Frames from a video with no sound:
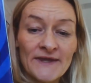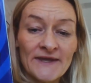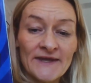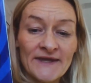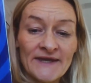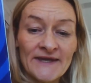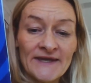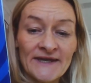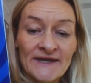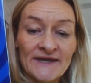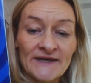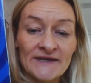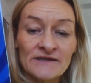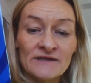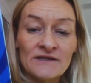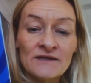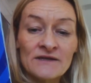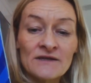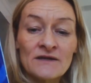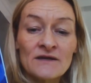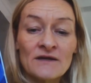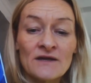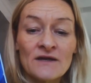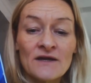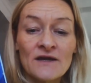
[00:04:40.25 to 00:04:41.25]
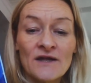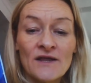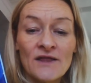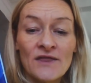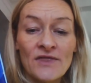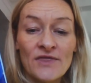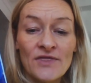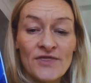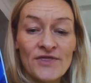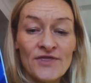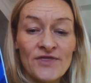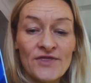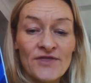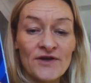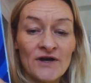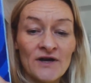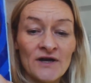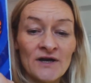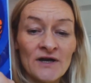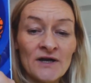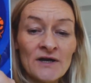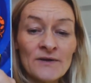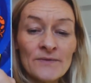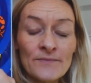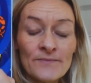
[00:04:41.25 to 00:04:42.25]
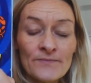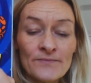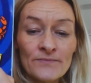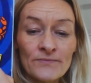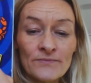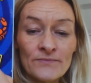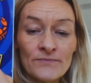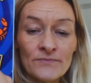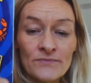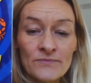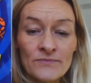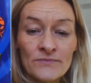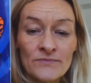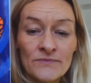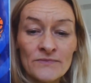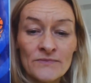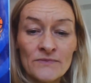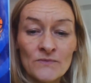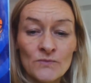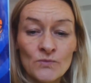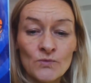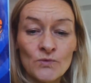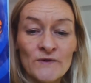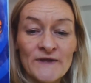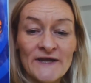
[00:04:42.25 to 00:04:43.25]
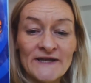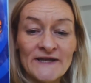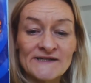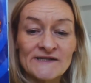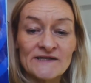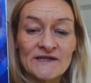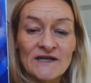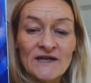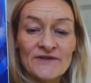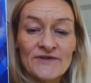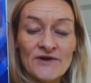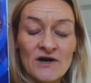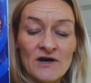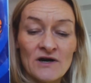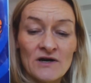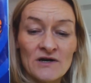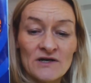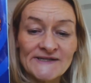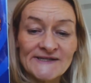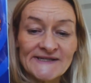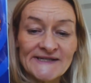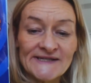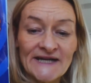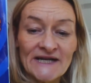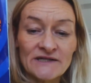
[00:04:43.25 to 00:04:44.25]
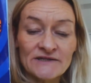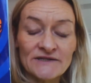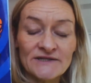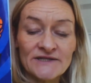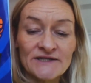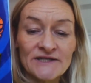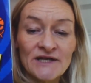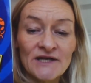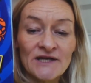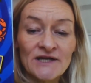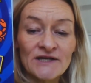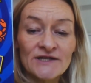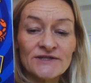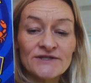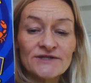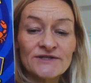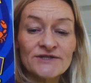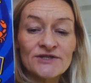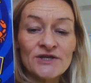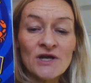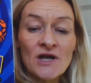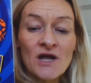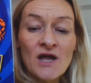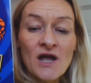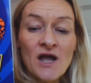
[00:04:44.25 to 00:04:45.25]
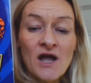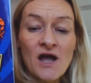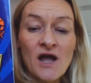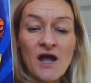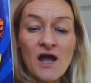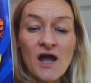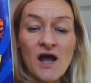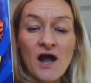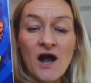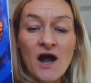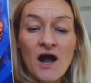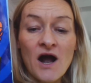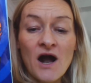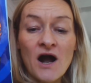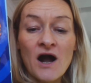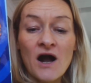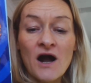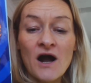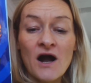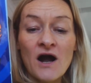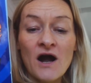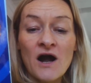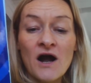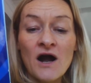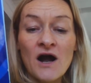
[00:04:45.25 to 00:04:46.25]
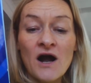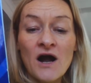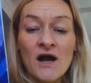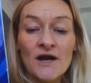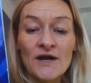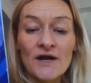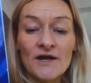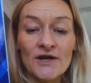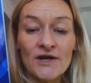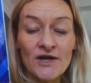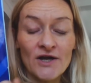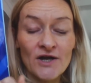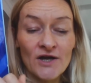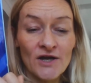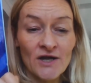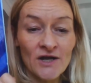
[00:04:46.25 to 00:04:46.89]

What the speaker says: in the, oh, there's another R sound, D-ark,